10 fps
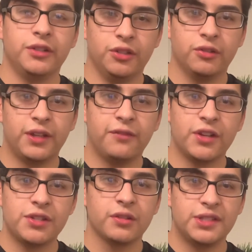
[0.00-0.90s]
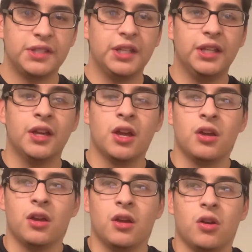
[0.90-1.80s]
They eventually see,
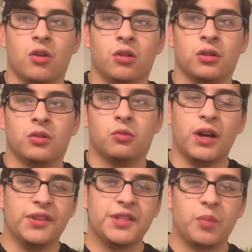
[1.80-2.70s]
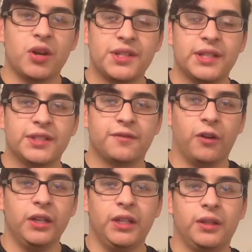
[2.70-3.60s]
wow, this person is
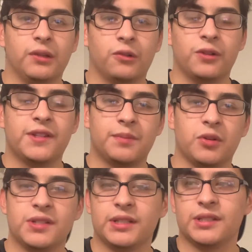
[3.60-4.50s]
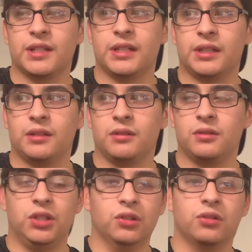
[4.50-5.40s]
funny, or this person is like,
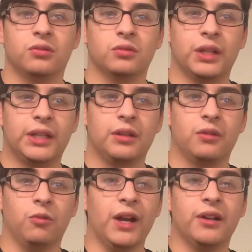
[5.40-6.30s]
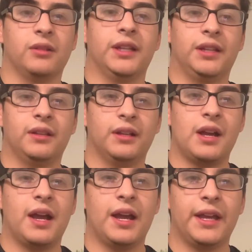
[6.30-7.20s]
wow, like,
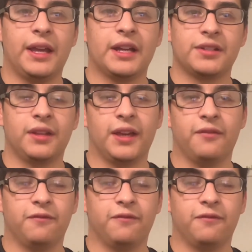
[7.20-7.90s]
I actually have